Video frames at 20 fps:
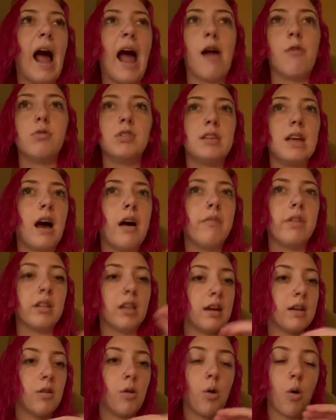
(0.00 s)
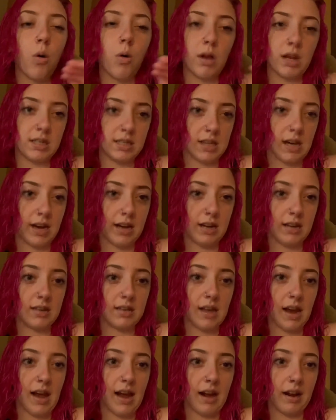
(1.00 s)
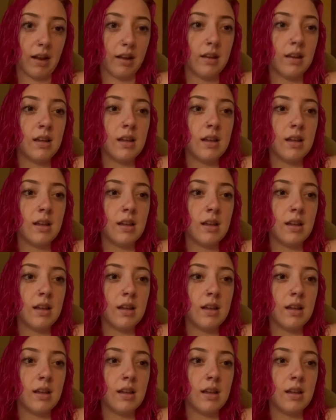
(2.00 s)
having like a whole anxiety attack.